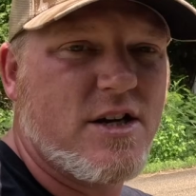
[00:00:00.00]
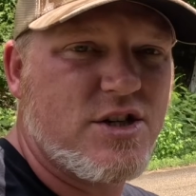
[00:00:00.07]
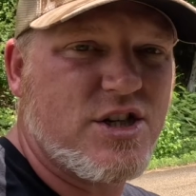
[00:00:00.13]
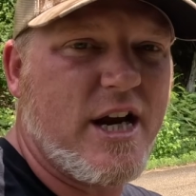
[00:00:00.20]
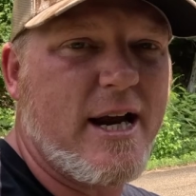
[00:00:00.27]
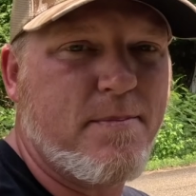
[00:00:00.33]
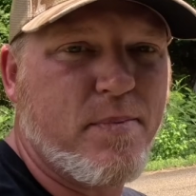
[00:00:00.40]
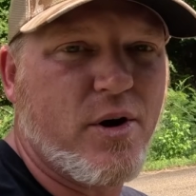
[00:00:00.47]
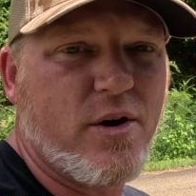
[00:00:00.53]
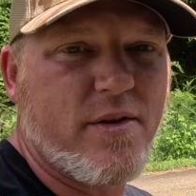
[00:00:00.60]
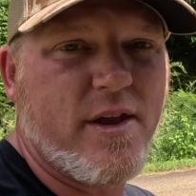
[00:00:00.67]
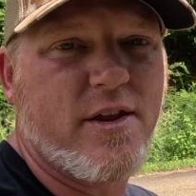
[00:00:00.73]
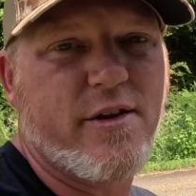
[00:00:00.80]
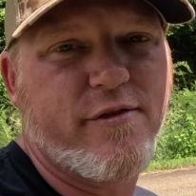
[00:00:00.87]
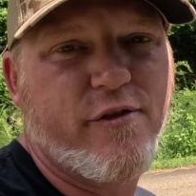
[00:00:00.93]
cheaper
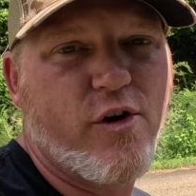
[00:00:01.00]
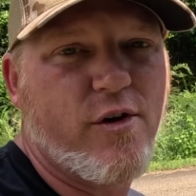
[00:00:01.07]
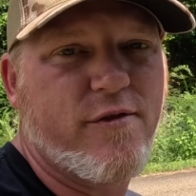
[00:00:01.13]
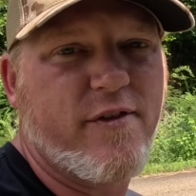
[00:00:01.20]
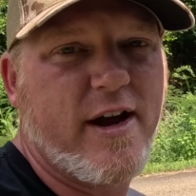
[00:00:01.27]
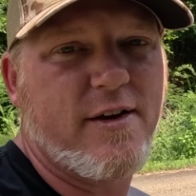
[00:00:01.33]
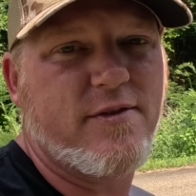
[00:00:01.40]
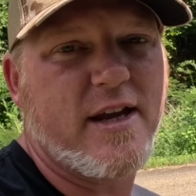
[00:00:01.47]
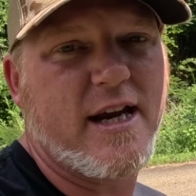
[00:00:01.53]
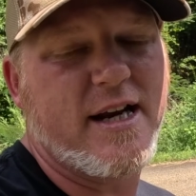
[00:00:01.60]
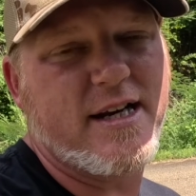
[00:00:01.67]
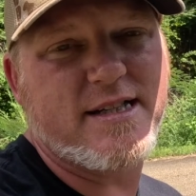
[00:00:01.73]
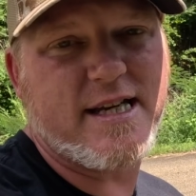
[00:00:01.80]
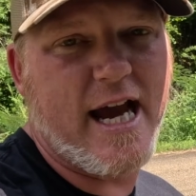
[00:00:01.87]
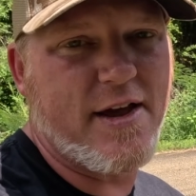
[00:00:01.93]
than the 450
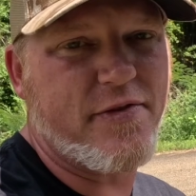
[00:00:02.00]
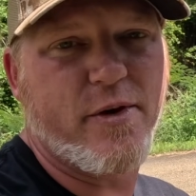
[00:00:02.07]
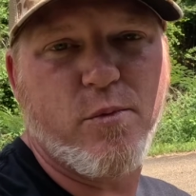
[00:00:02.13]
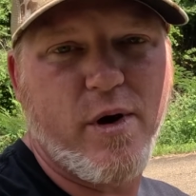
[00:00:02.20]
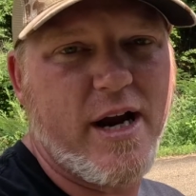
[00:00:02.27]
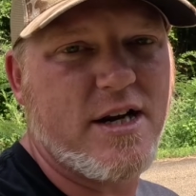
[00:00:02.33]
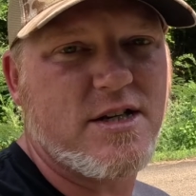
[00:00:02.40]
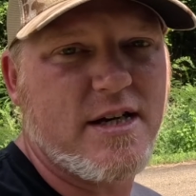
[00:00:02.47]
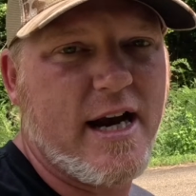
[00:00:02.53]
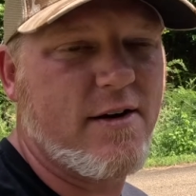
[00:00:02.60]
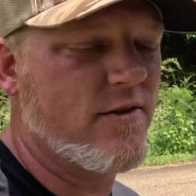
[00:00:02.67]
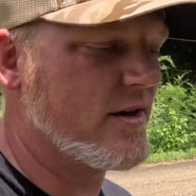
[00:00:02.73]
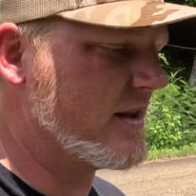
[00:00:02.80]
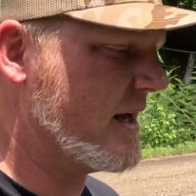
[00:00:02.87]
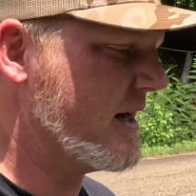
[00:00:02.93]
and it's got the winch and
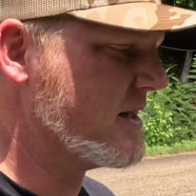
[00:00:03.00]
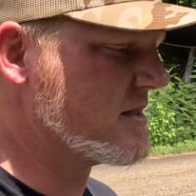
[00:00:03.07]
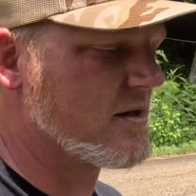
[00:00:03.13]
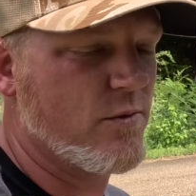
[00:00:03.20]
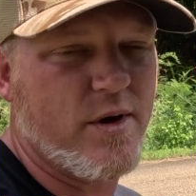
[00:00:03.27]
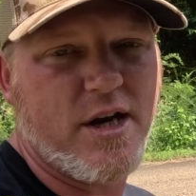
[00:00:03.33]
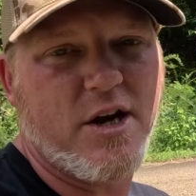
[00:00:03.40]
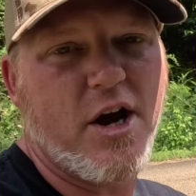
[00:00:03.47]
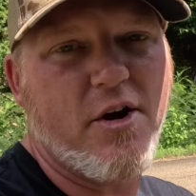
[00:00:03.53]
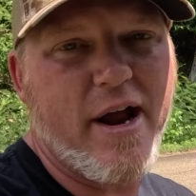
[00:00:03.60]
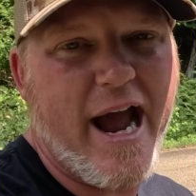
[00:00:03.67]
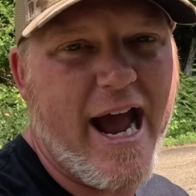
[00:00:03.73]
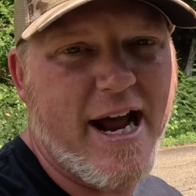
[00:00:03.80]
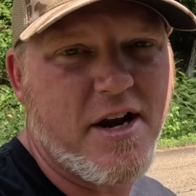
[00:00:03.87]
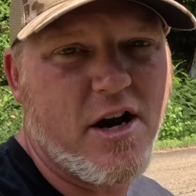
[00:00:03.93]
everything. So when you go to
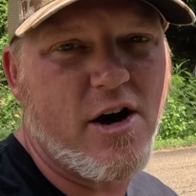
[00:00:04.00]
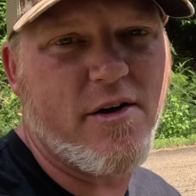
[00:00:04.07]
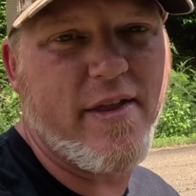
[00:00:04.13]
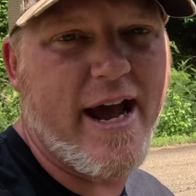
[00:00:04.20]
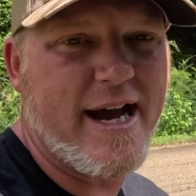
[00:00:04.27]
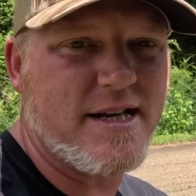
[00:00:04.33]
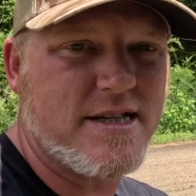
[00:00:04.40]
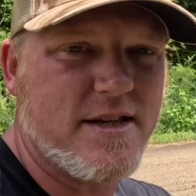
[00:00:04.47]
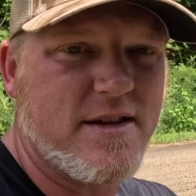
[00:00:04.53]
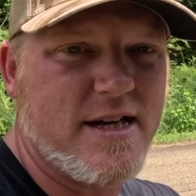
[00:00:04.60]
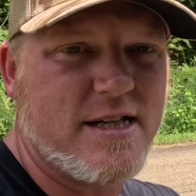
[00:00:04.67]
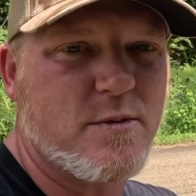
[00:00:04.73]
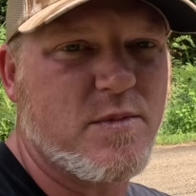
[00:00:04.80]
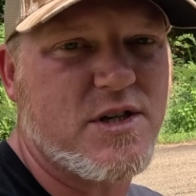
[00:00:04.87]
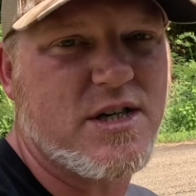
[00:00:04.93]
adding all that to
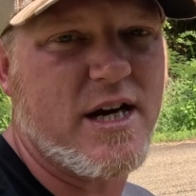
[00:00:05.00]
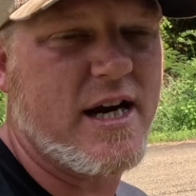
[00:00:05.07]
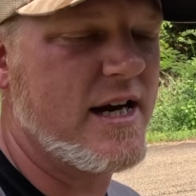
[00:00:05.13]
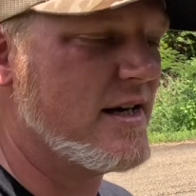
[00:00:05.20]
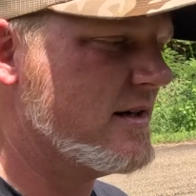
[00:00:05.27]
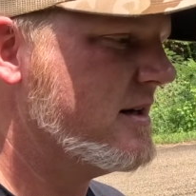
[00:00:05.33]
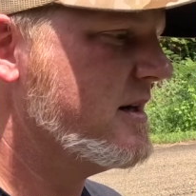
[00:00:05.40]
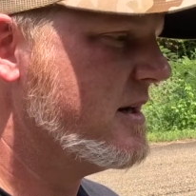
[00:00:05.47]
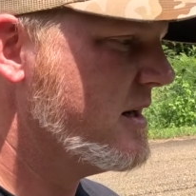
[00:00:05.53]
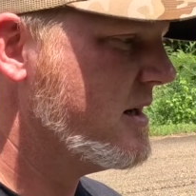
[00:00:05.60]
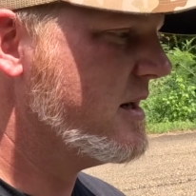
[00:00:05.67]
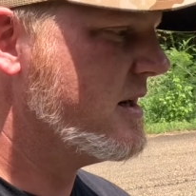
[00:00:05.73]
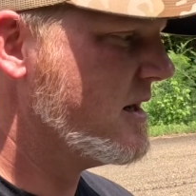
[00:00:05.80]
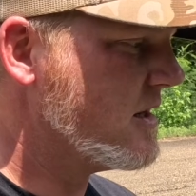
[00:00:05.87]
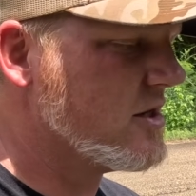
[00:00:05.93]
this machine,
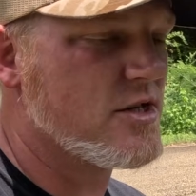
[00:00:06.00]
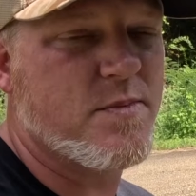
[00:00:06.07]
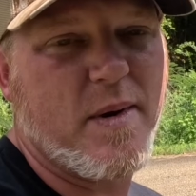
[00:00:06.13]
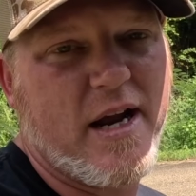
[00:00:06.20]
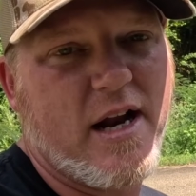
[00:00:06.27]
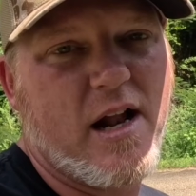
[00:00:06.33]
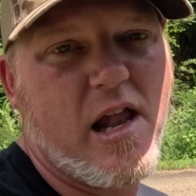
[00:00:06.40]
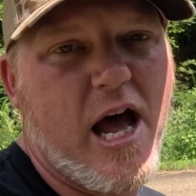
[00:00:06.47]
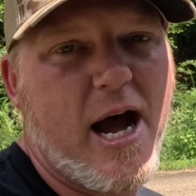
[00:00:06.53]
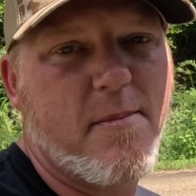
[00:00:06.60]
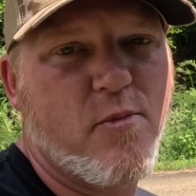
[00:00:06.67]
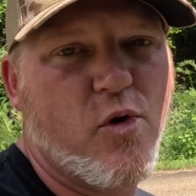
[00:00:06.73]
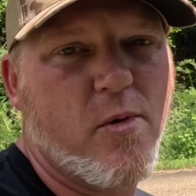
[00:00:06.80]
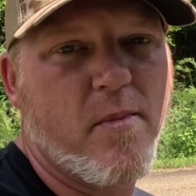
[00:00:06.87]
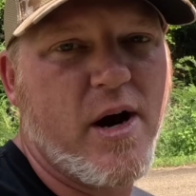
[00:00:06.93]
you're spending a lot
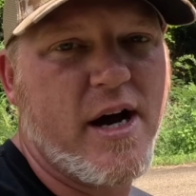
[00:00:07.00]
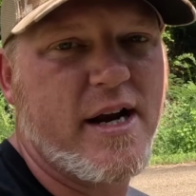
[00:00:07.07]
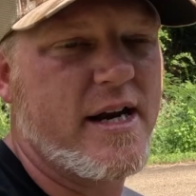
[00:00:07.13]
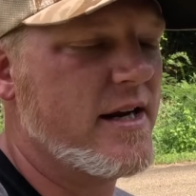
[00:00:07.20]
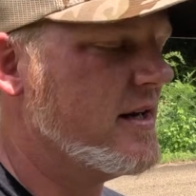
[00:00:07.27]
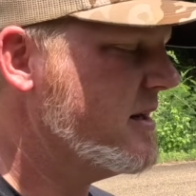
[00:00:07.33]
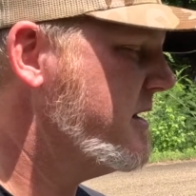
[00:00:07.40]
more money.